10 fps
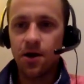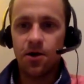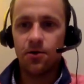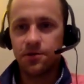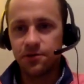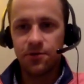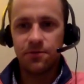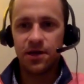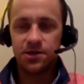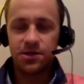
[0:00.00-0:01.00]
oh, this is what
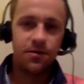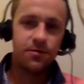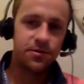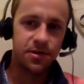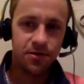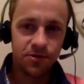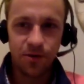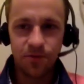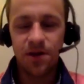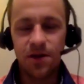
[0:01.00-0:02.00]
mine shows and here's what
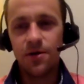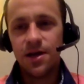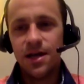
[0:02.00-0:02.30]
I'm, you know,